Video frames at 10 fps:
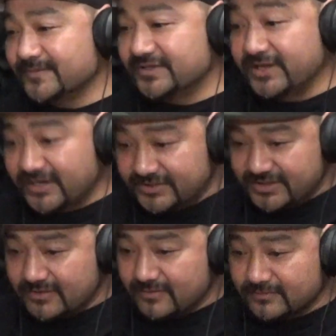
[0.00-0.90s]

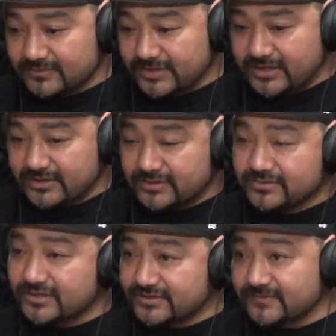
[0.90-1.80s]
stage our
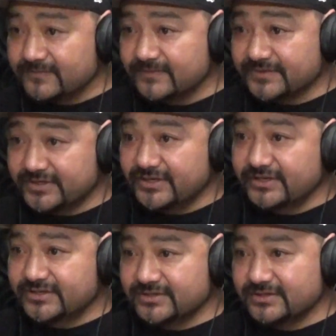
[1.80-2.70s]
trays of
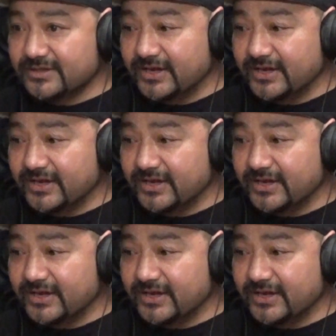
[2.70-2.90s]
seeds,